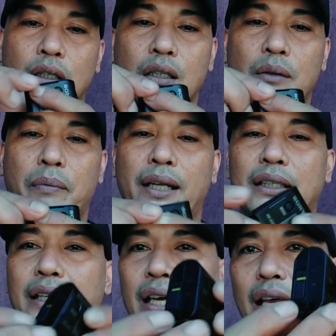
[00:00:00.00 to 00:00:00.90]
clip back
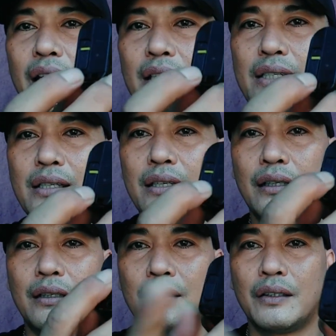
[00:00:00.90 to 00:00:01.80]
the case,
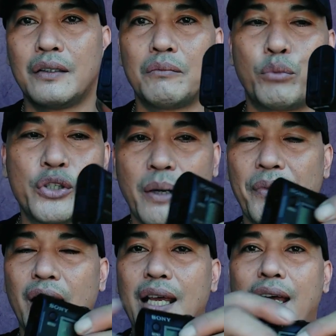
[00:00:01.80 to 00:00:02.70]
push up
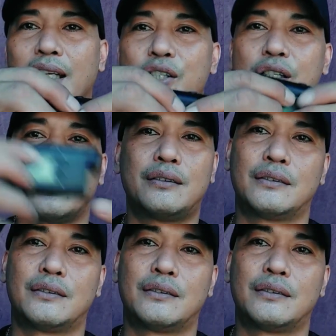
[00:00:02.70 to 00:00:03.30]
the latch,